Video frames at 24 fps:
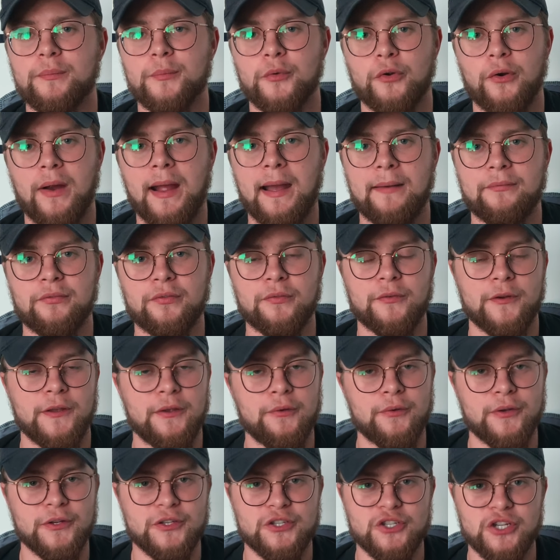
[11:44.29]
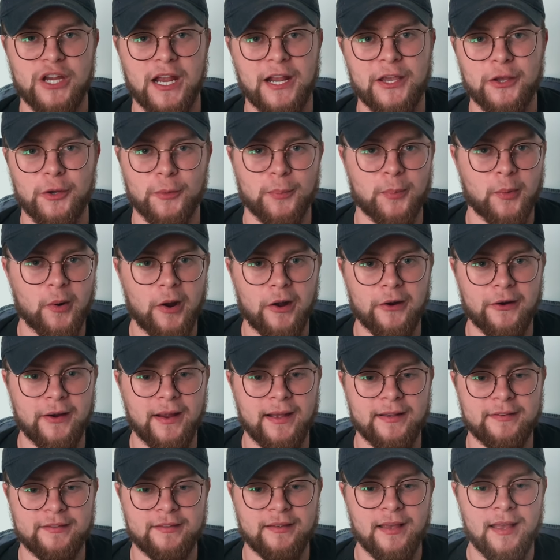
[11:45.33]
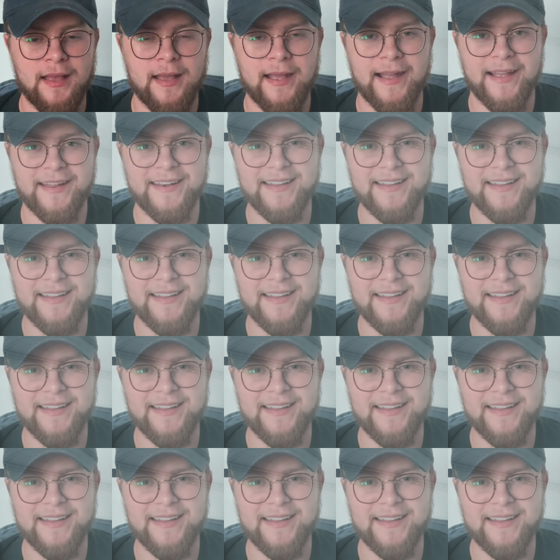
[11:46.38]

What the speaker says: graphs for you to check your progress, and